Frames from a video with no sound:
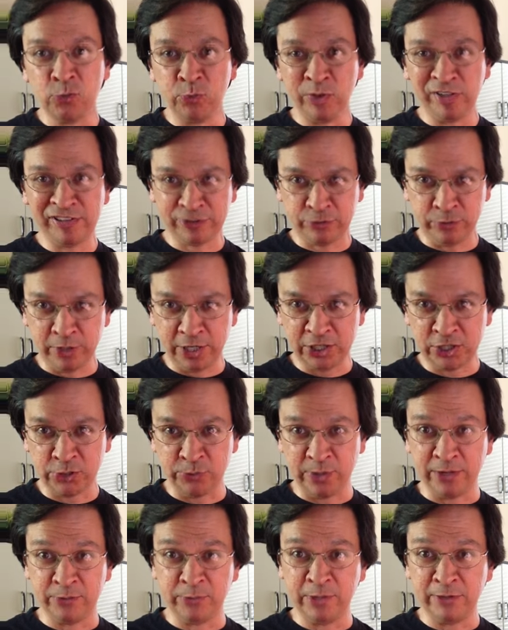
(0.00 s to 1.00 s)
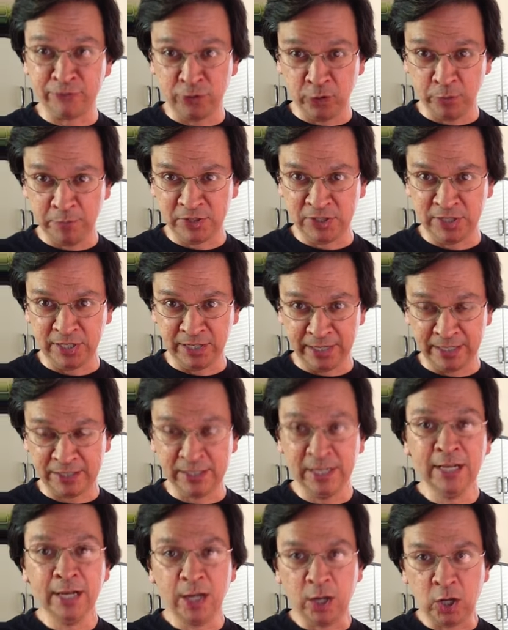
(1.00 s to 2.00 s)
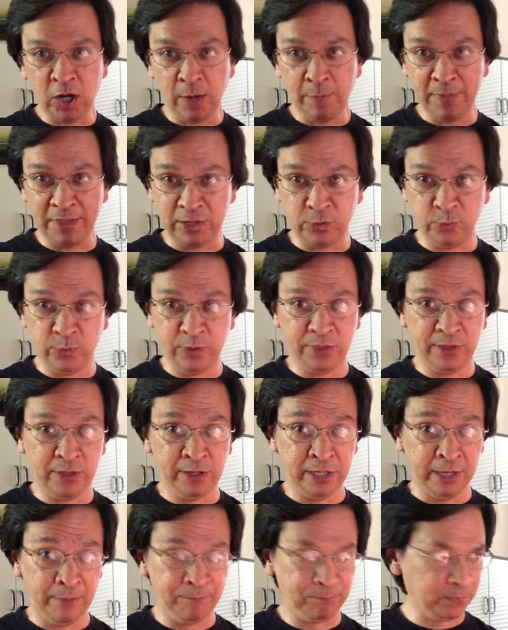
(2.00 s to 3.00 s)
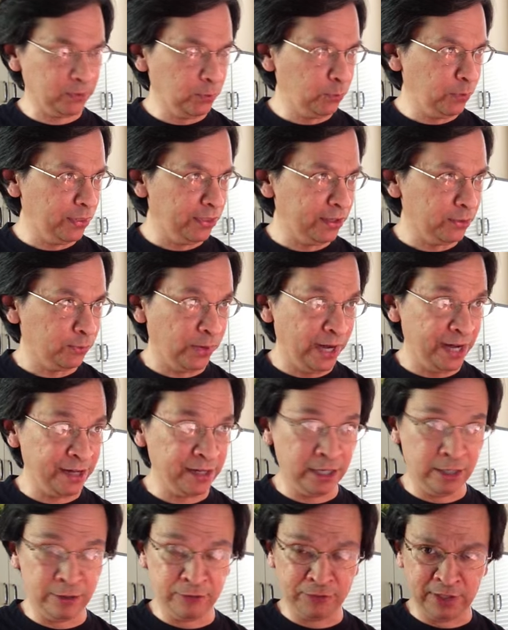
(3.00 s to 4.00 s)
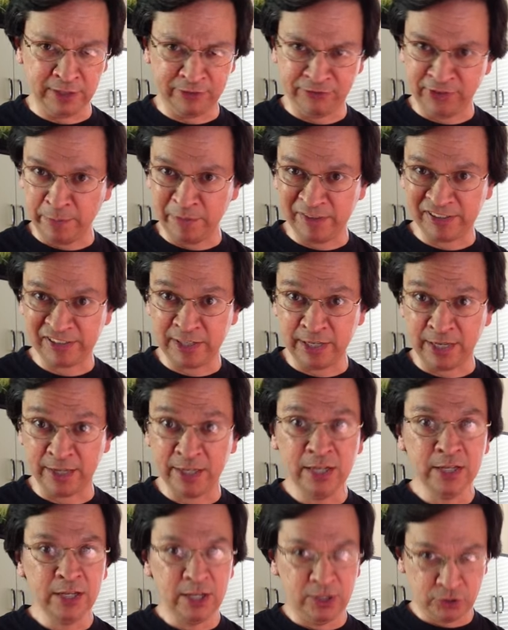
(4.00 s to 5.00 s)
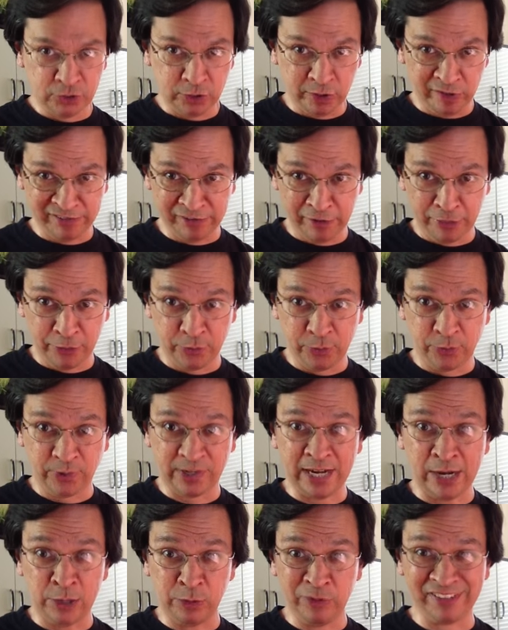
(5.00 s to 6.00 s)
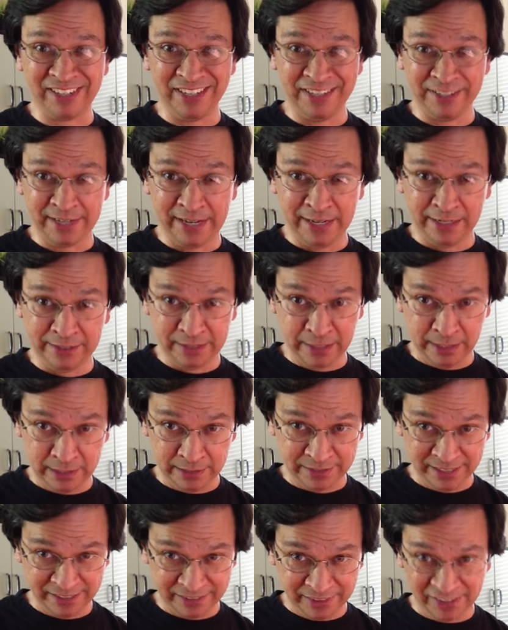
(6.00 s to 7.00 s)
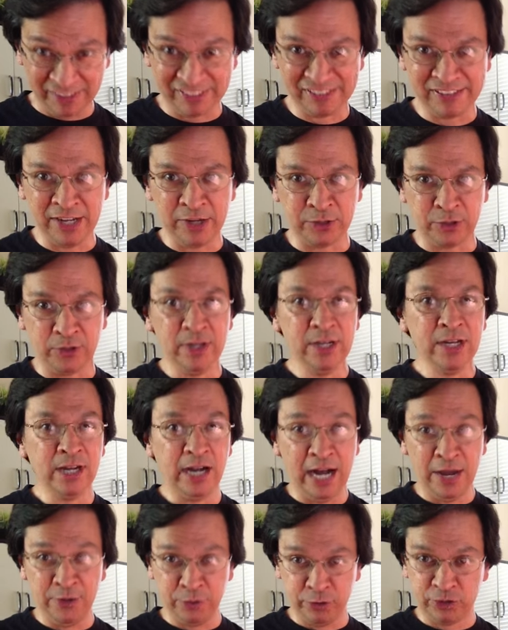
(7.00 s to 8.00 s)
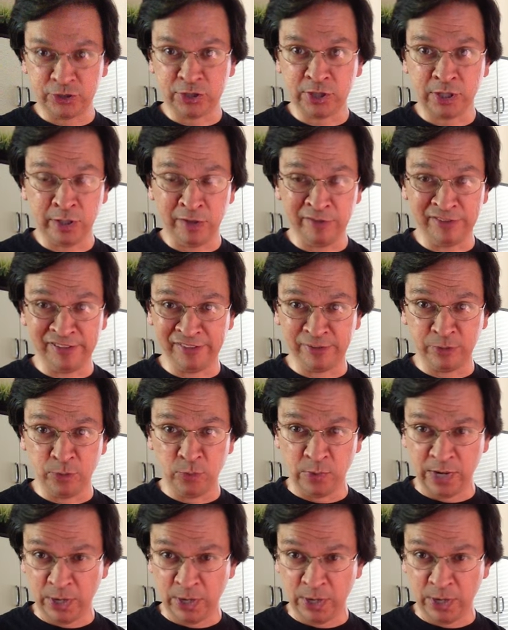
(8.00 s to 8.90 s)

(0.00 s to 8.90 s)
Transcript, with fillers: restructuring, refurbishing it, culminating with the uh, with the reign of the famous King Charles III or Carlos el, el, uh, Tercero. Under Charles's